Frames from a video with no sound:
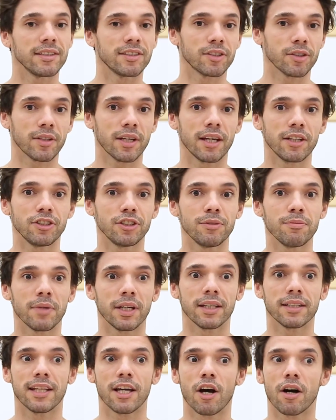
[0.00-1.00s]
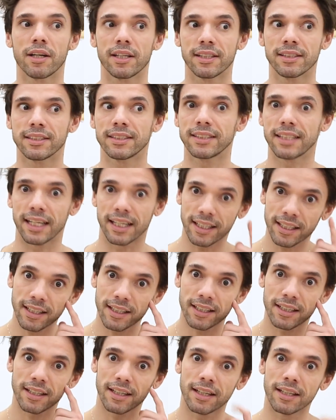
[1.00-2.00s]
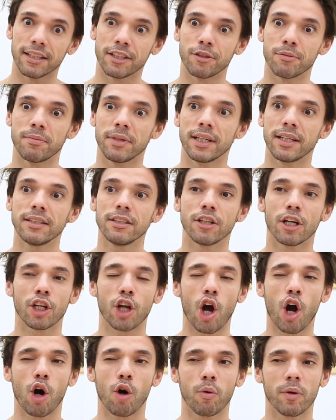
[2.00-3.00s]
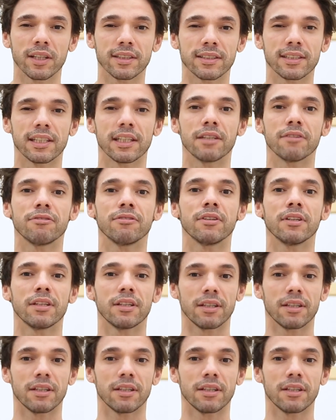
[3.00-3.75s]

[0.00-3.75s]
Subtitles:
it's okay to make the audience think a little bit, not always give